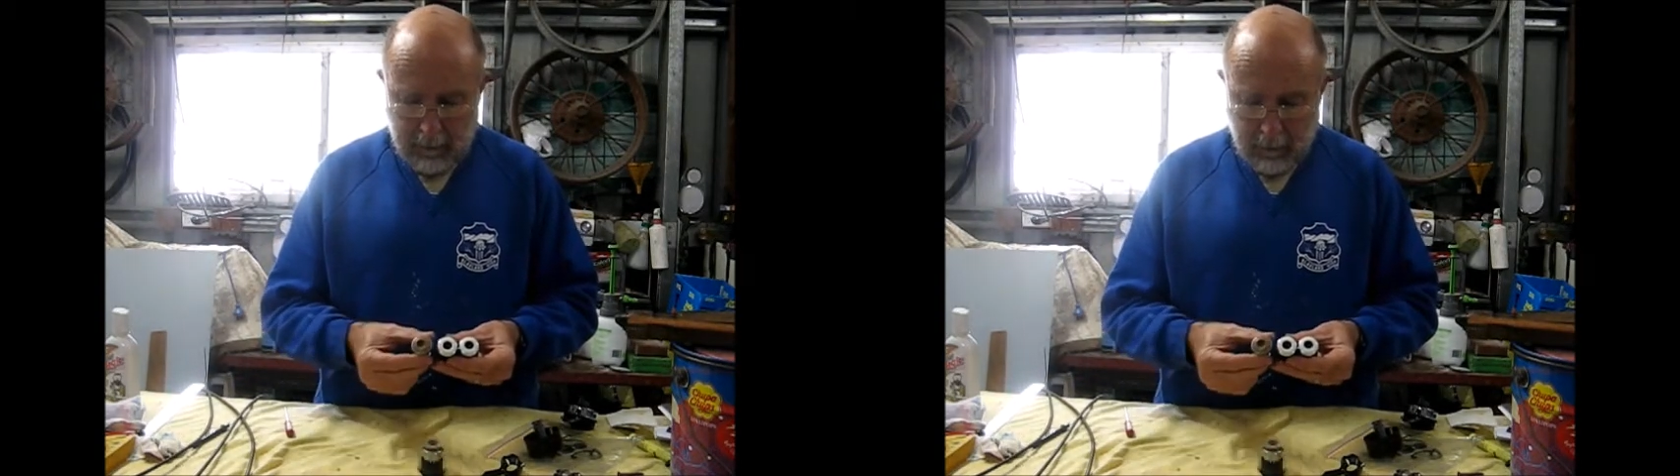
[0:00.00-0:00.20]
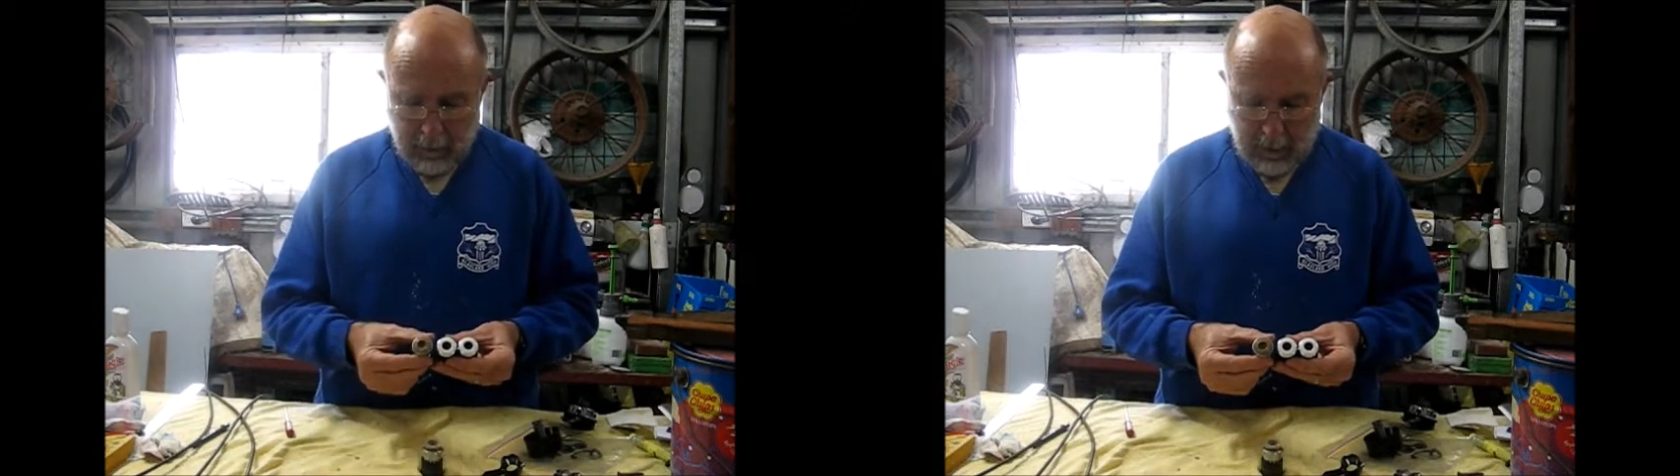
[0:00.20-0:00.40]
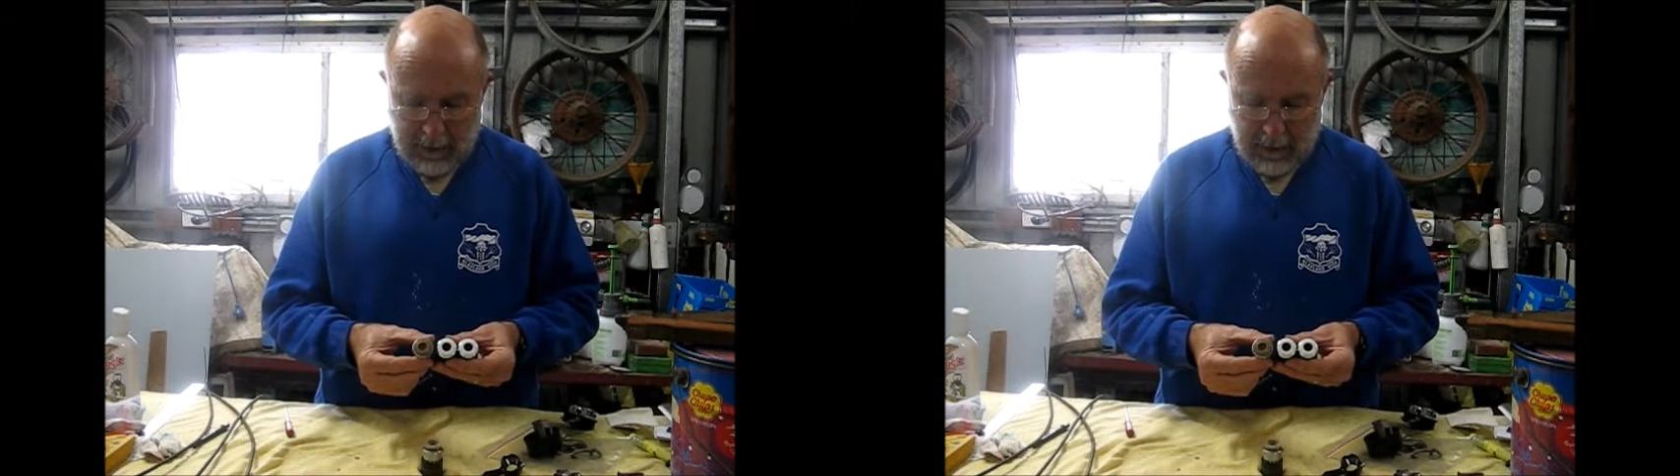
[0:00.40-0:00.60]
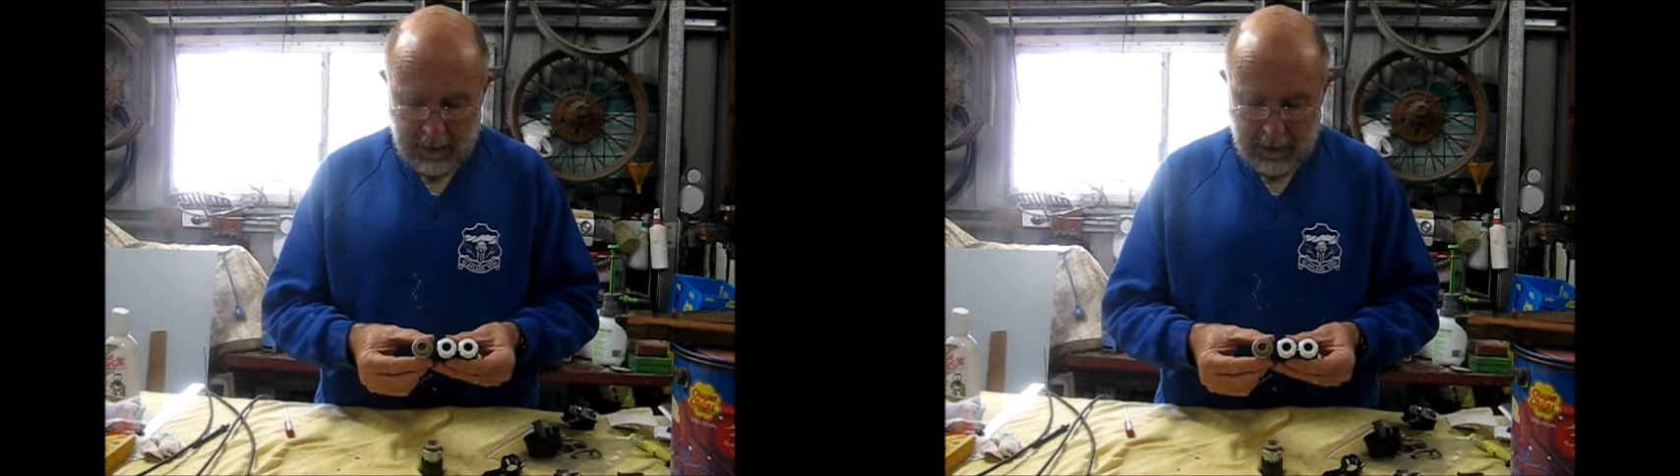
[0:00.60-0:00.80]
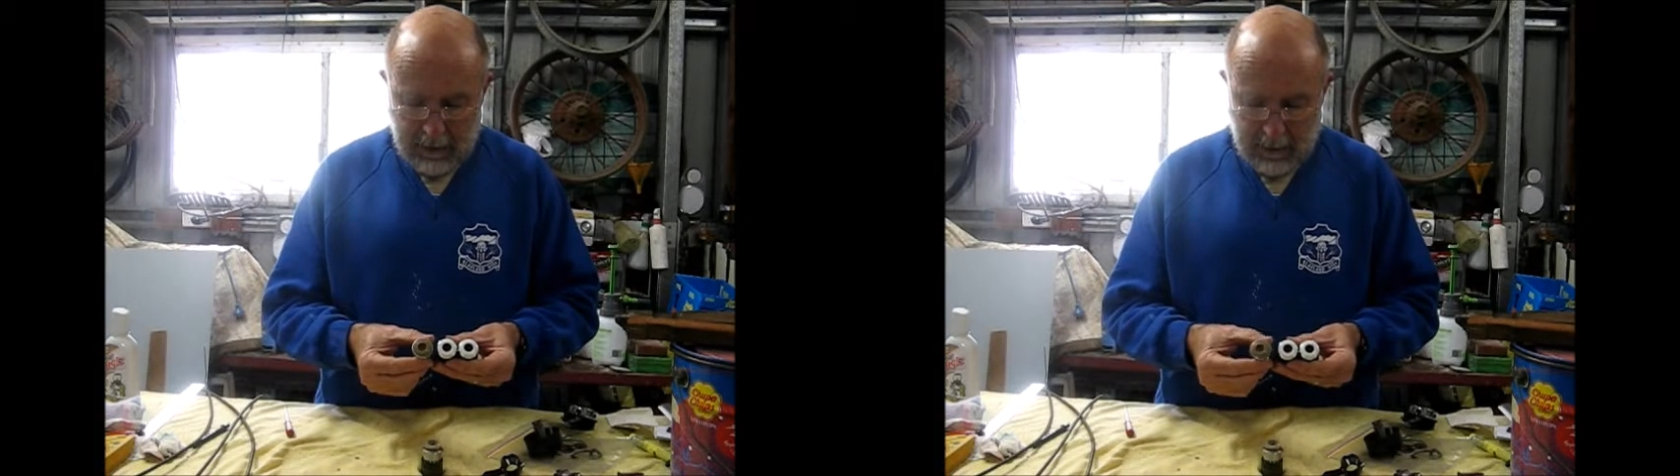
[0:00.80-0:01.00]
the way
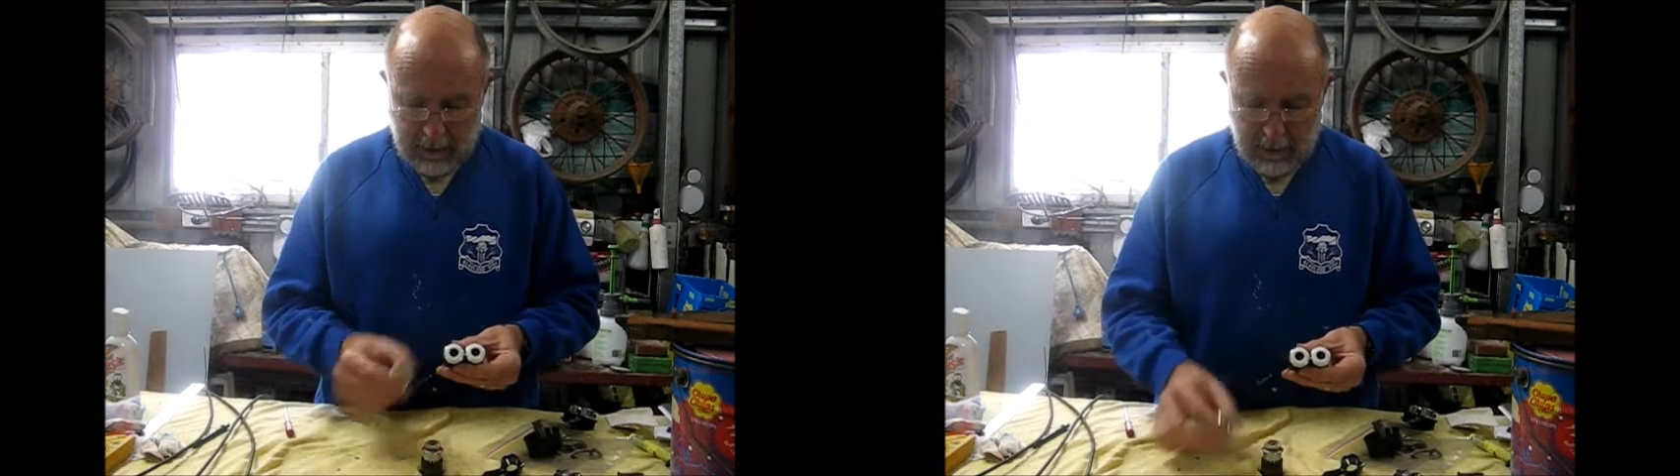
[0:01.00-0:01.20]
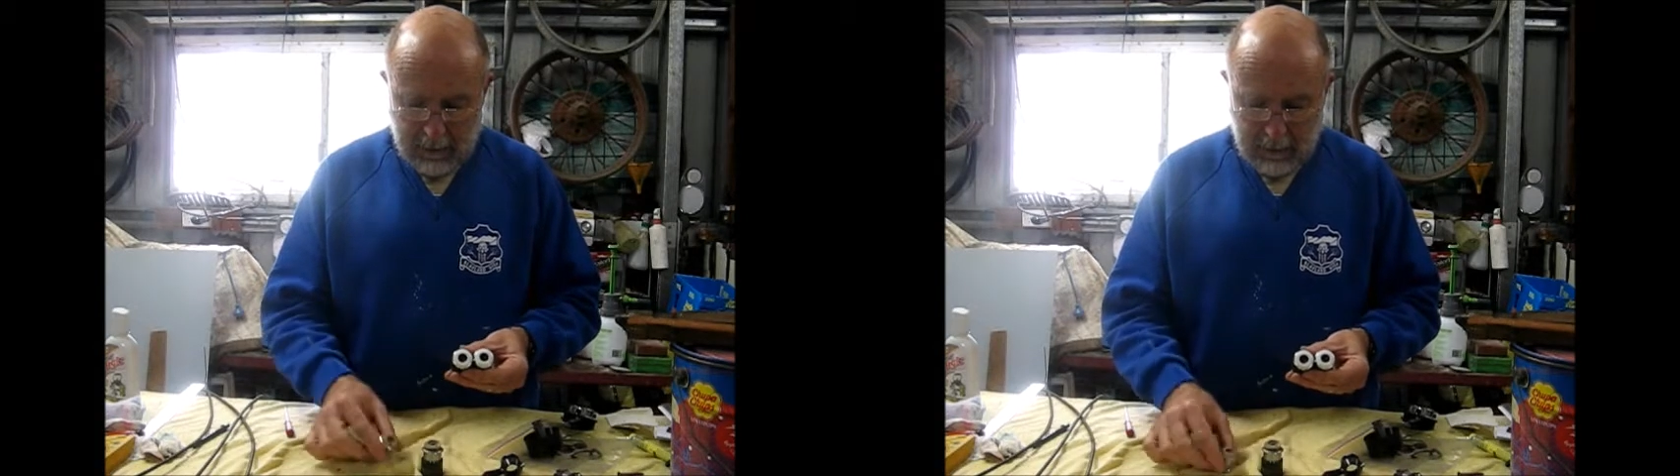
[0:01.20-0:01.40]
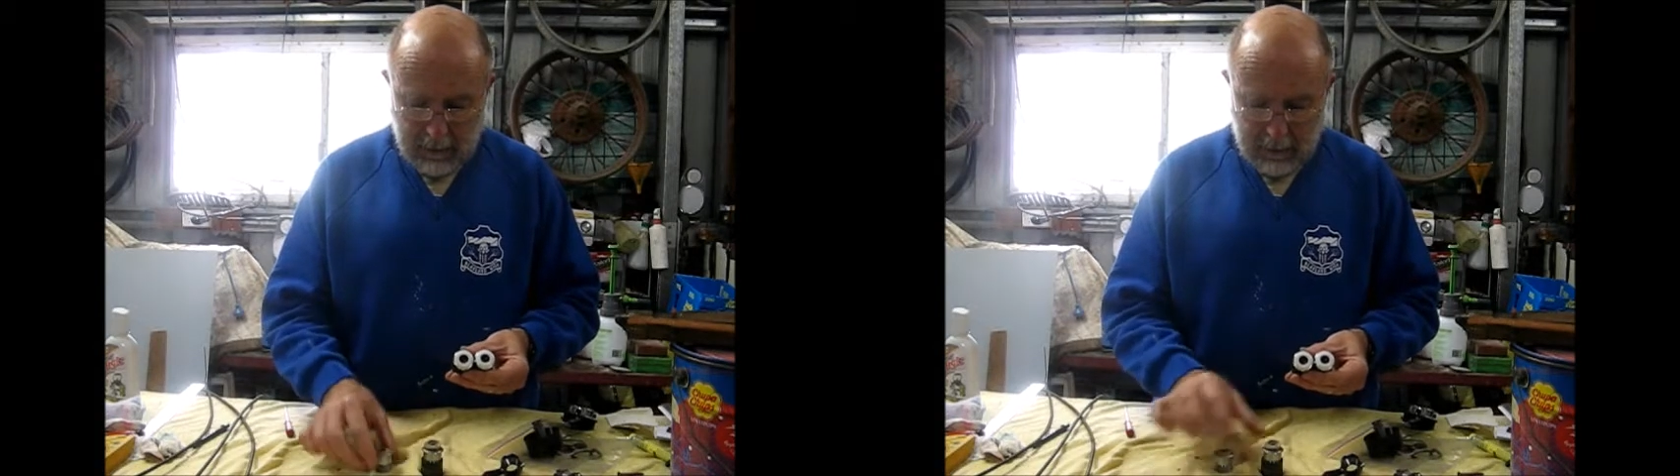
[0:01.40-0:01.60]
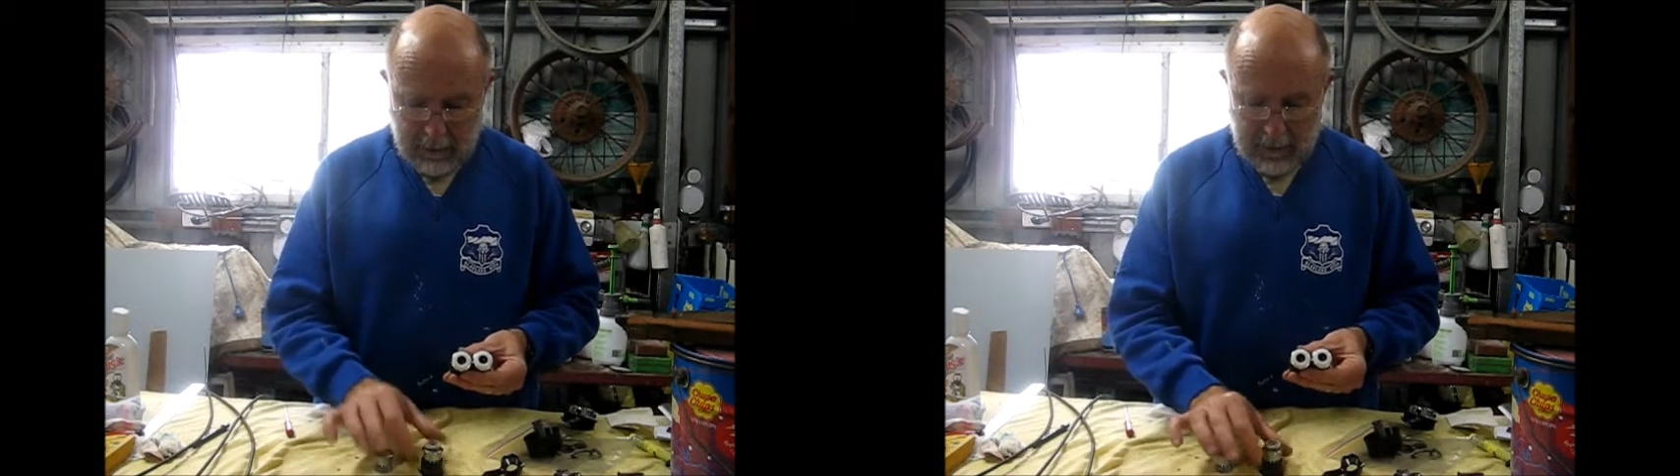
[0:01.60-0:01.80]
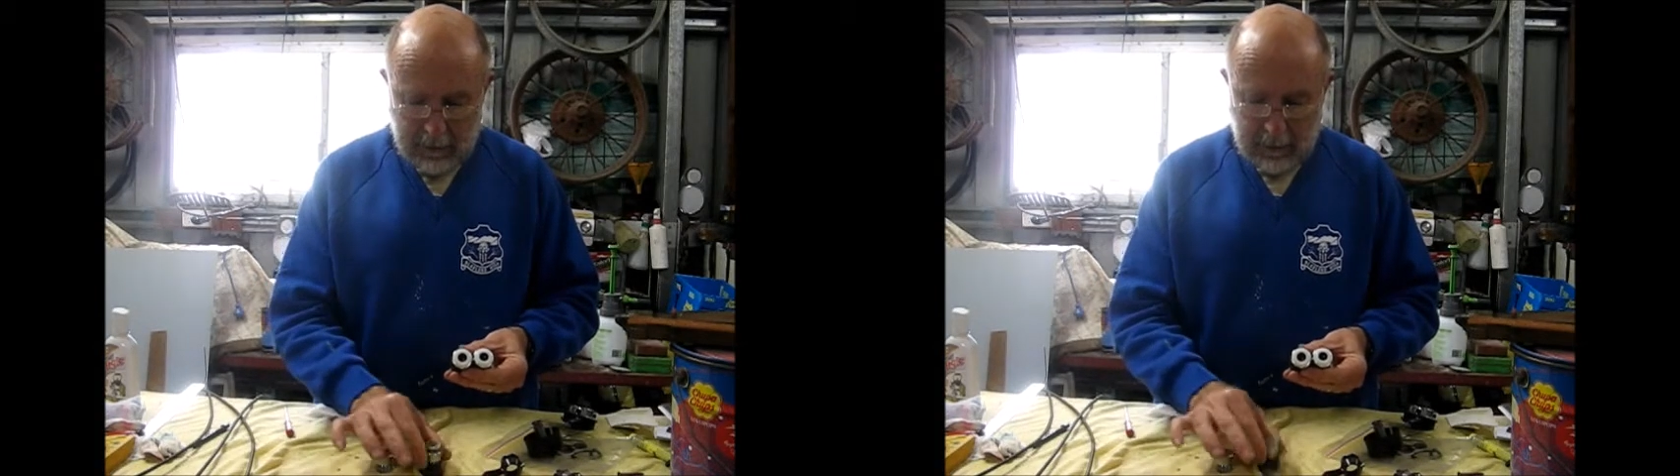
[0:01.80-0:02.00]
these look, and
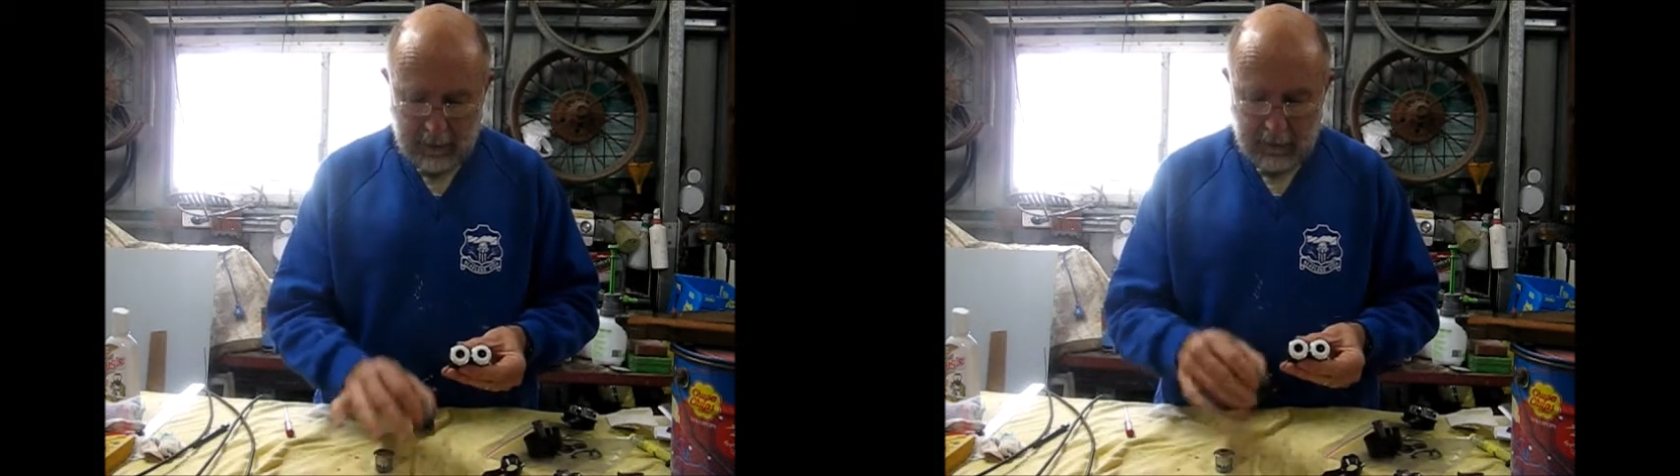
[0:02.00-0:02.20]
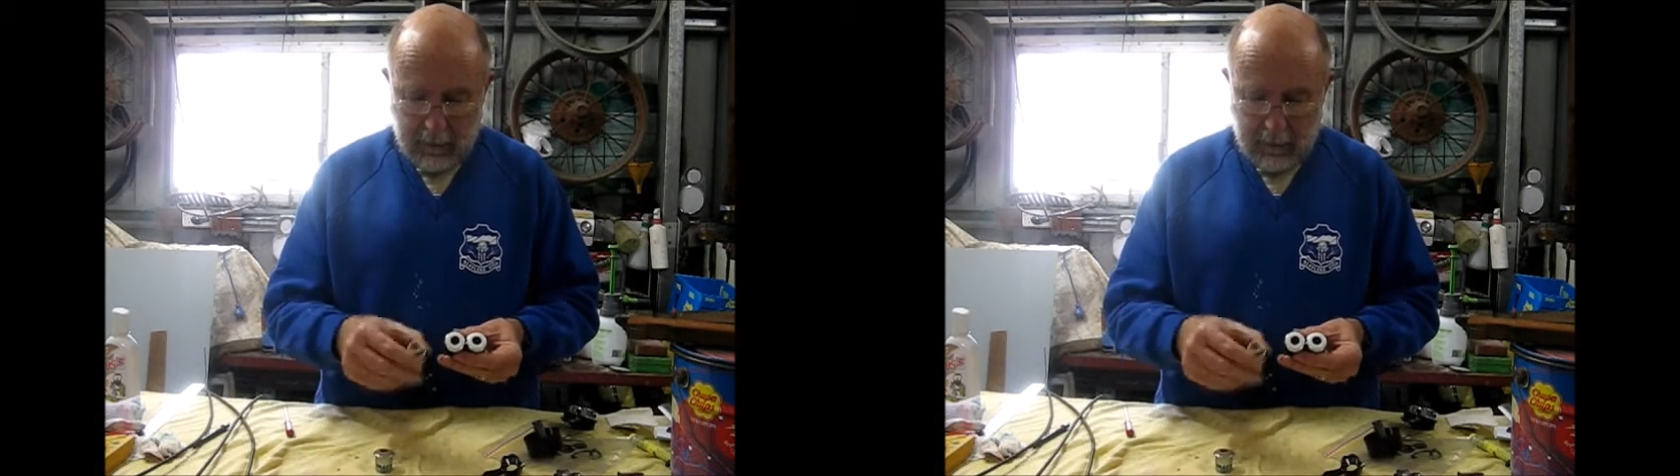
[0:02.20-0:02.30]
certainly